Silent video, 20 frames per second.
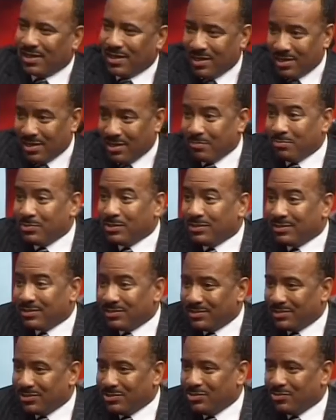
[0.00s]
had a business
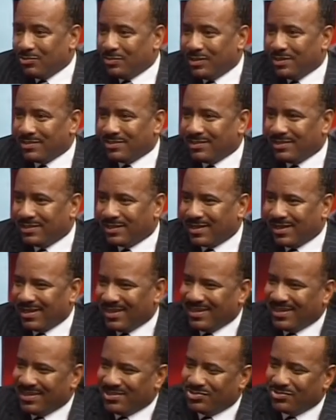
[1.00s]
in the U.S., and it kind
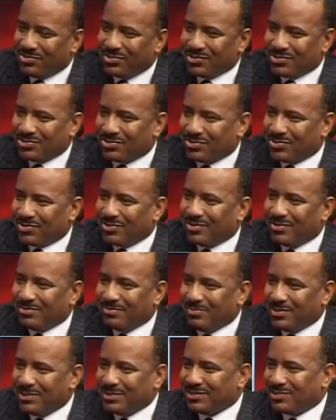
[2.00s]
of had took a turn. The
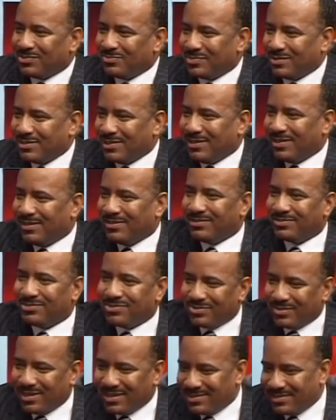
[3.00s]
business was down,
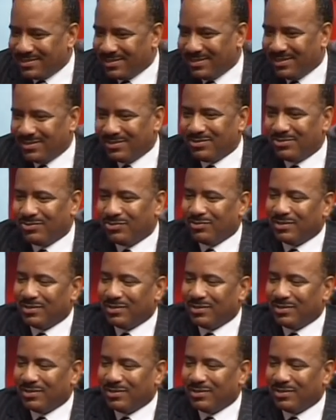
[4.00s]
so I said, you know,